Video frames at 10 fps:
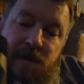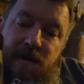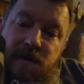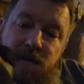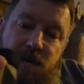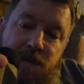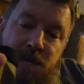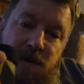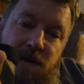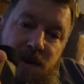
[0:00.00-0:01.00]
and it'll clip
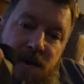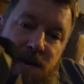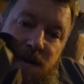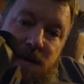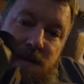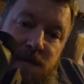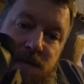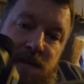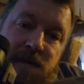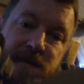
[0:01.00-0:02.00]
on right here,
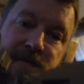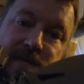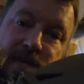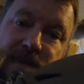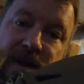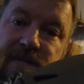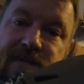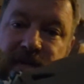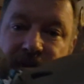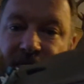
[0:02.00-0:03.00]
fold down in
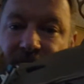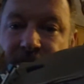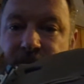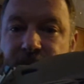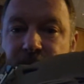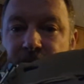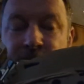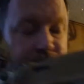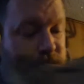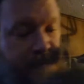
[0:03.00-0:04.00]
front of you. So
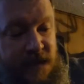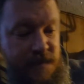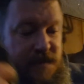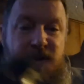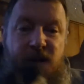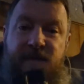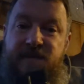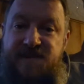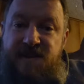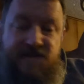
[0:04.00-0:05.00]
be Bravo
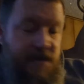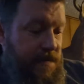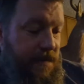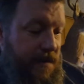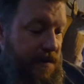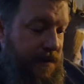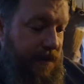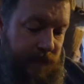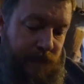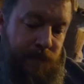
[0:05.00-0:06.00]
6 going
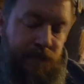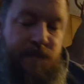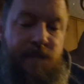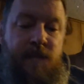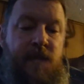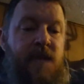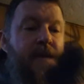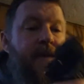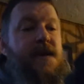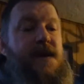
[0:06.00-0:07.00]
dark.
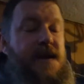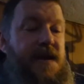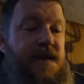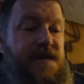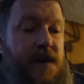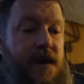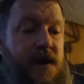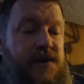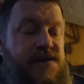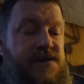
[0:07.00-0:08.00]
I got to get it
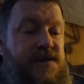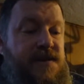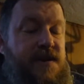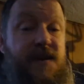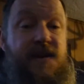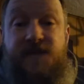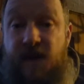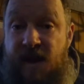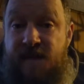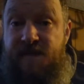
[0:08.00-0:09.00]
charged,
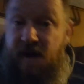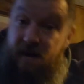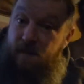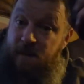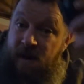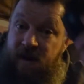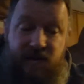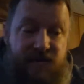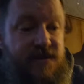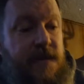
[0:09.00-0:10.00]
drive 100
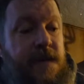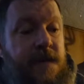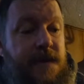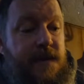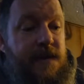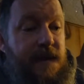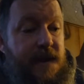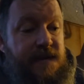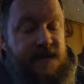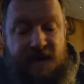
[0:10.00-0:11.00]
miles
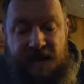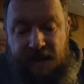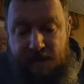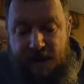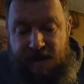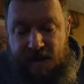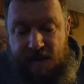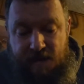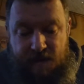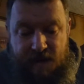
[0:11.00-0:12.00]
yet tonight, get back down
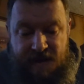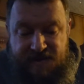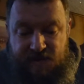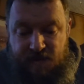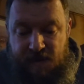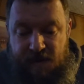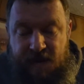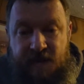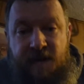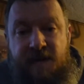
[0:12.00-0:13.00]
on the ranch I'm
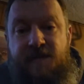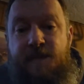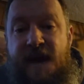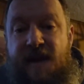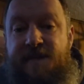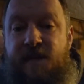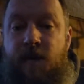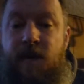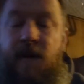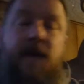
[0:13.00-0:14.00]
working. There's a pack of 4